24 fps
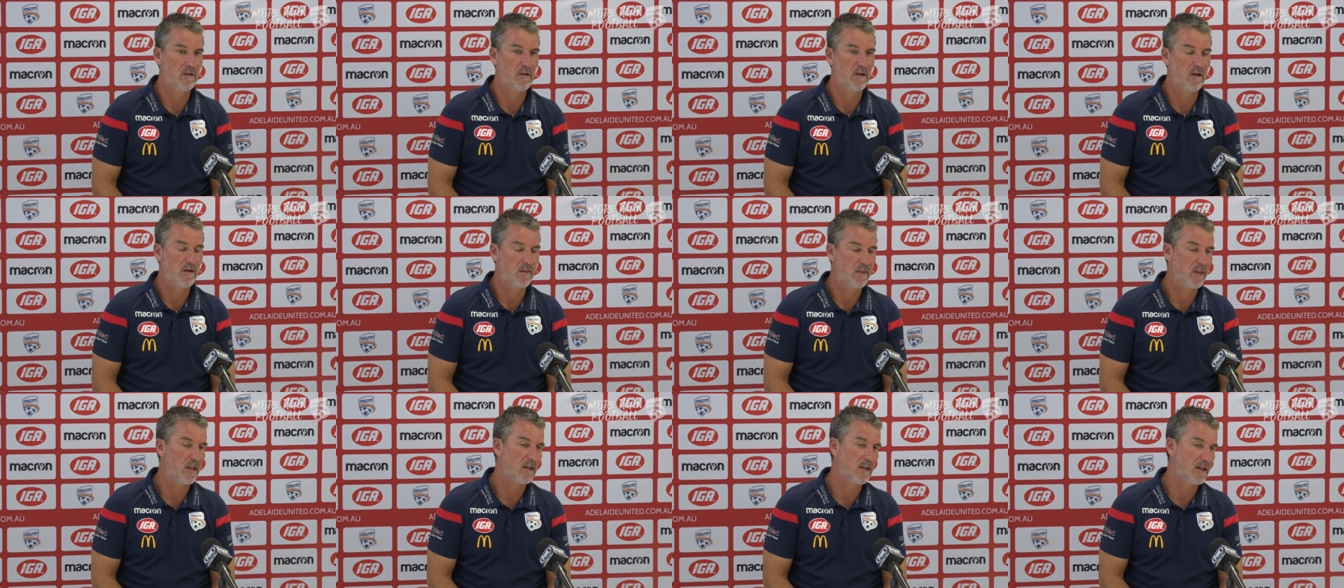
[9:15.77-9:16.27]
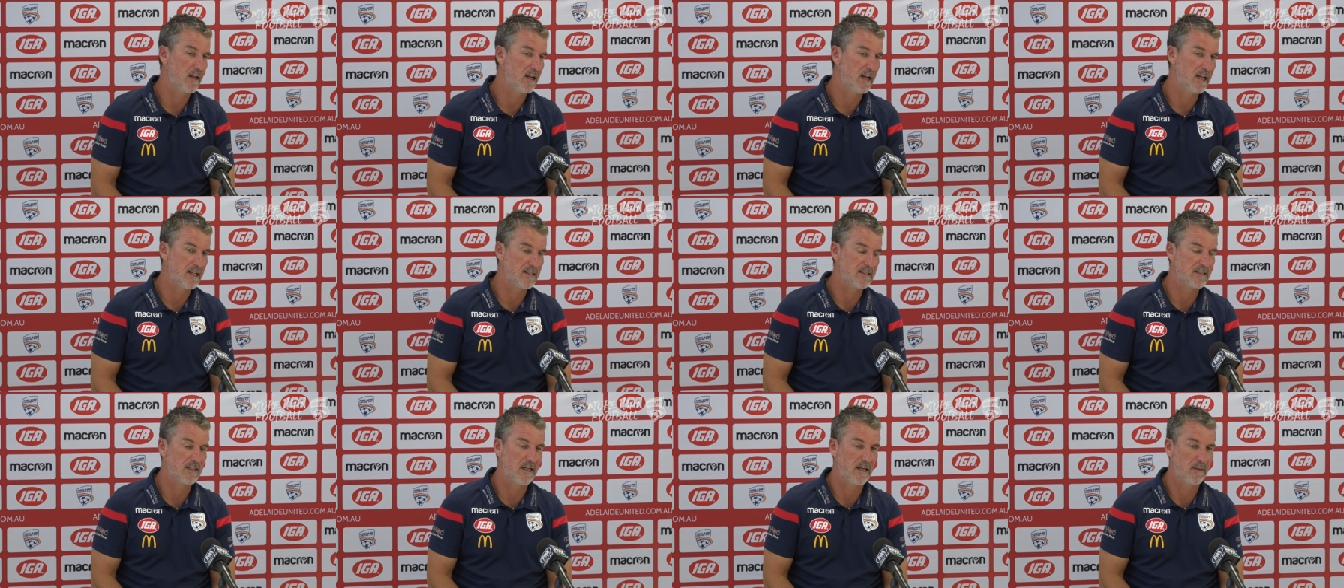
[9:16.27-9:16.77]
I think in the
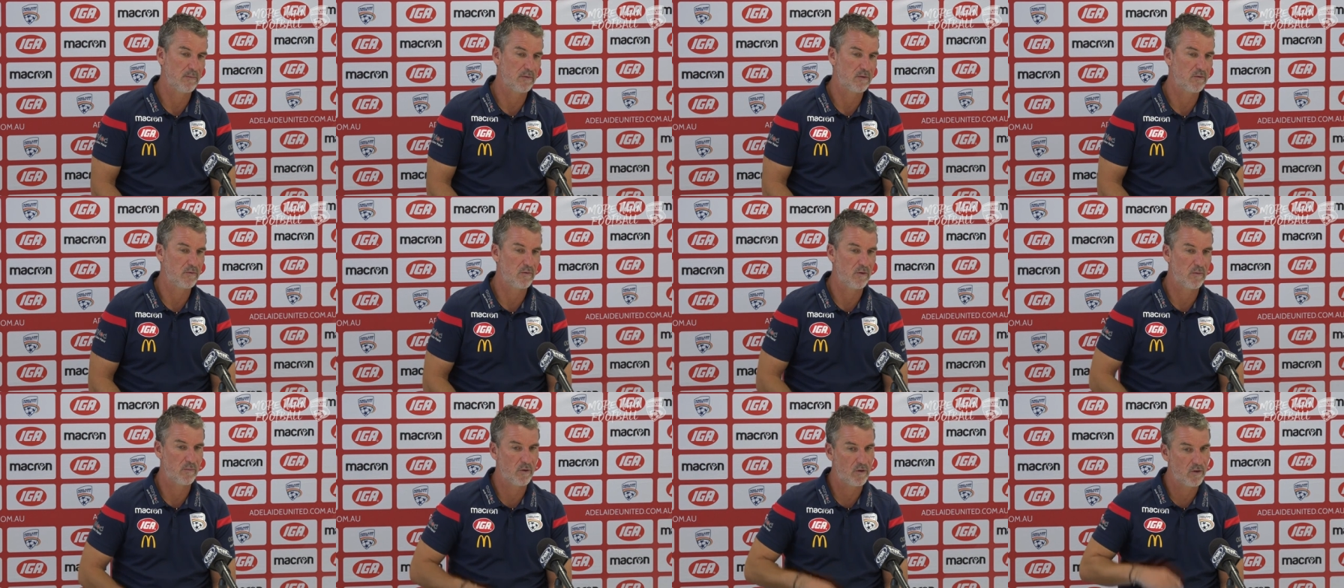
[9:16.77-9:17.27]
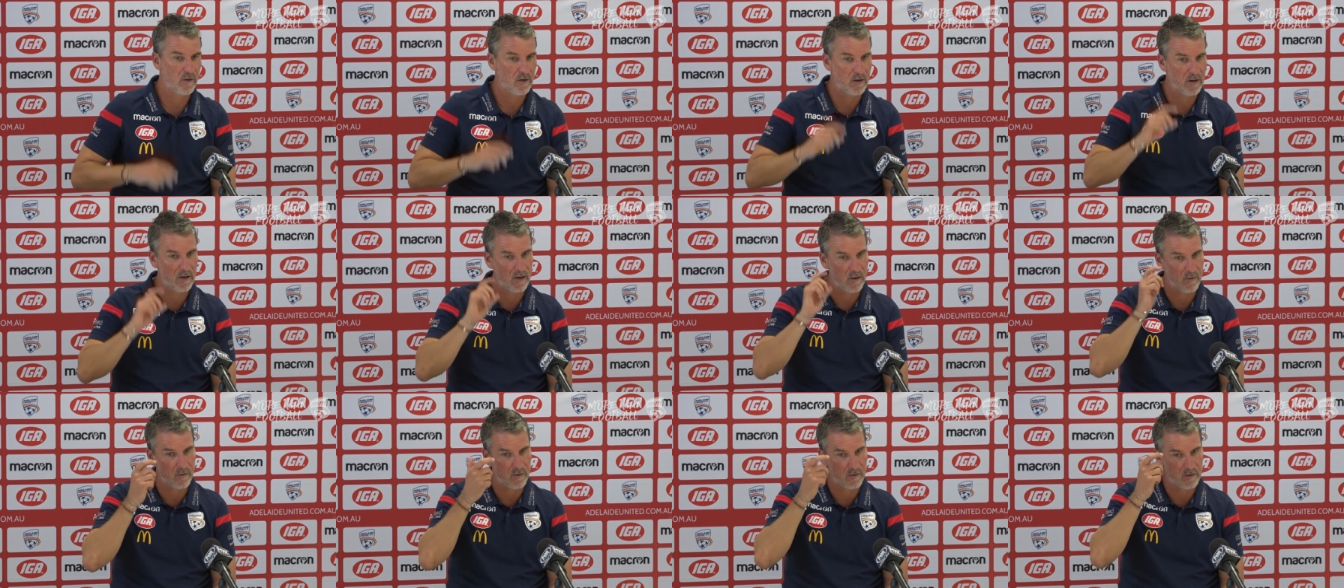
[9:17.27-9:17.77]
last games were more
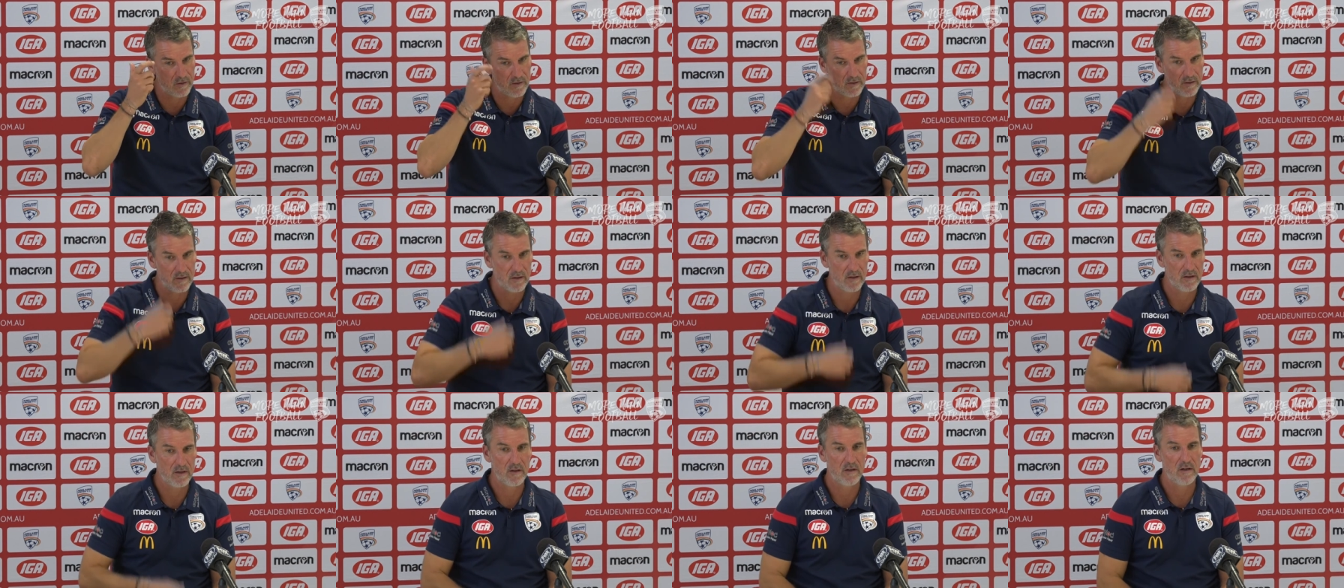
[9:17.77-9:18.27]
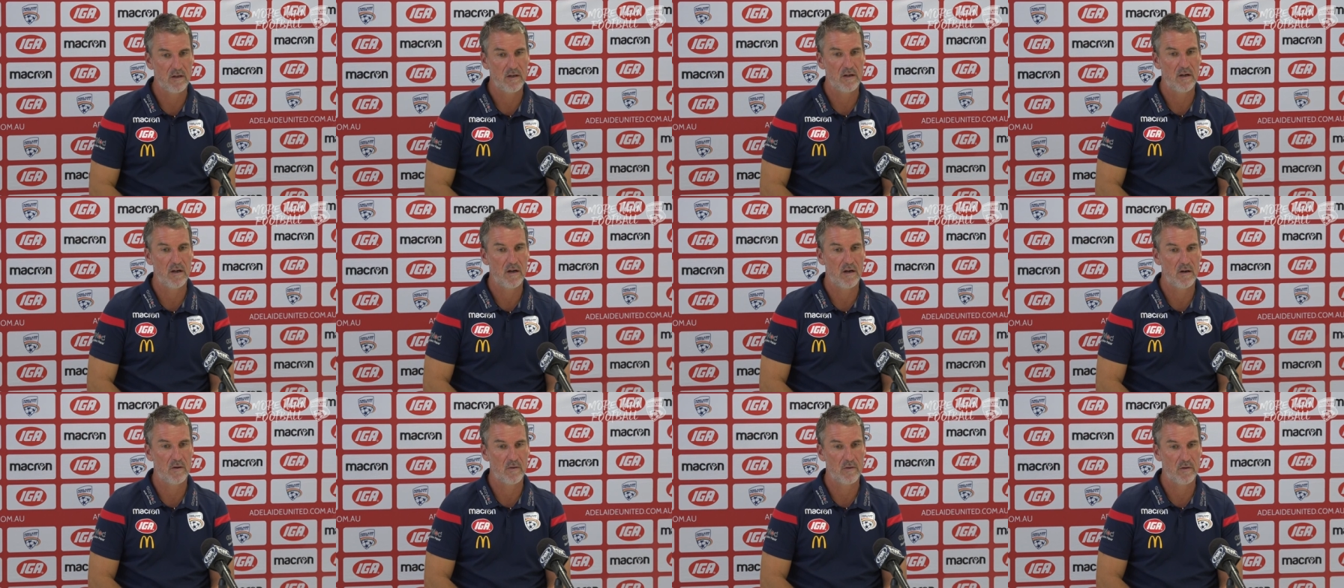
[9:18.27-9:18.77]

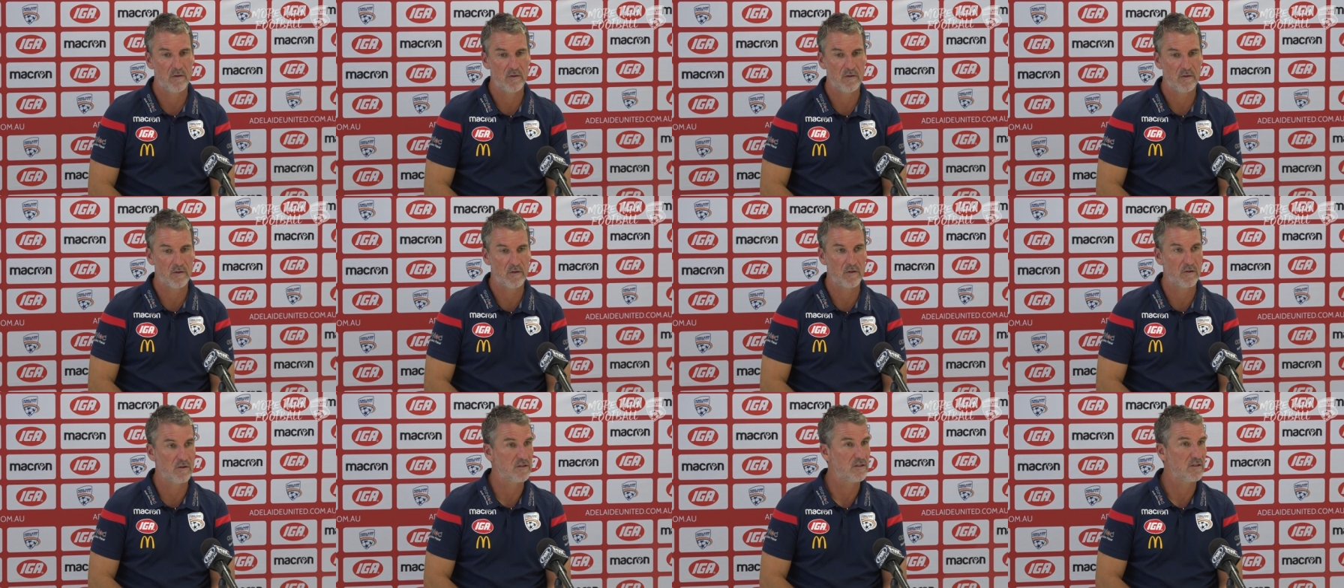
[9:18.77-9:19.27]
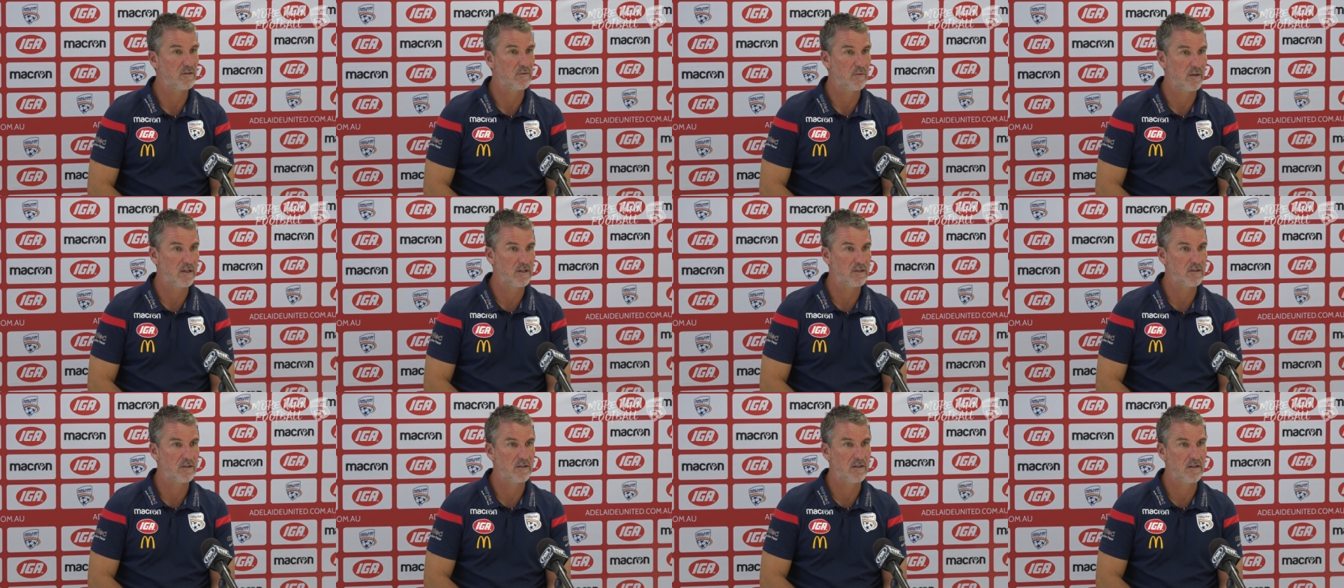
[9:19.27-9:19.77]
our
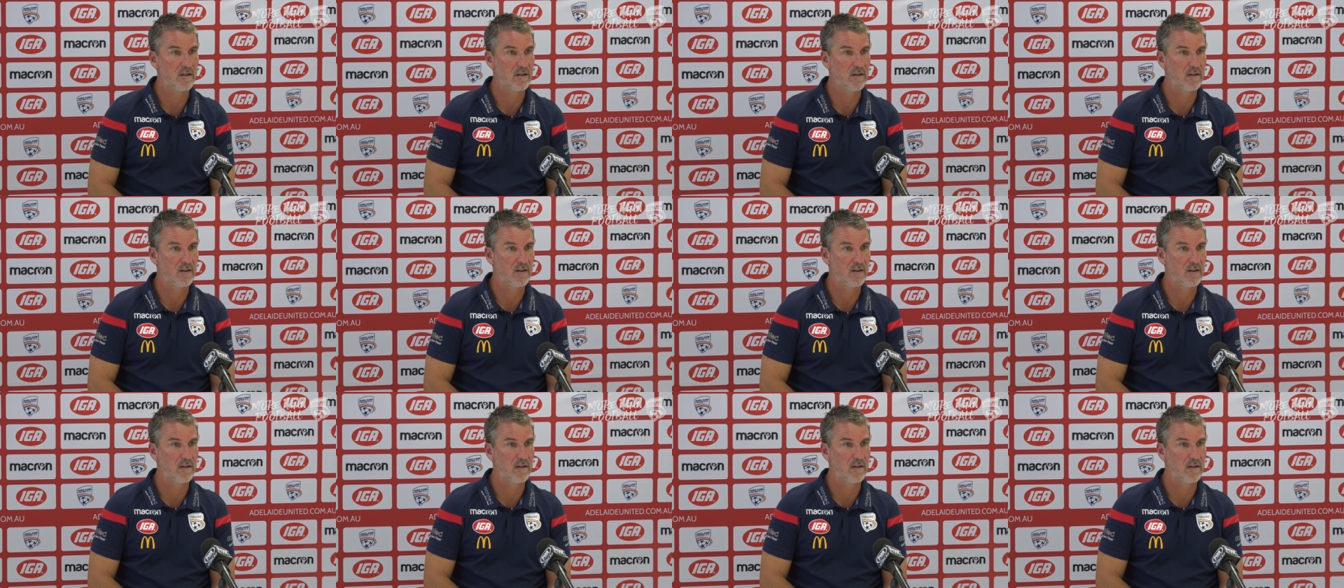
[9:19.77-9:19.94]
concentration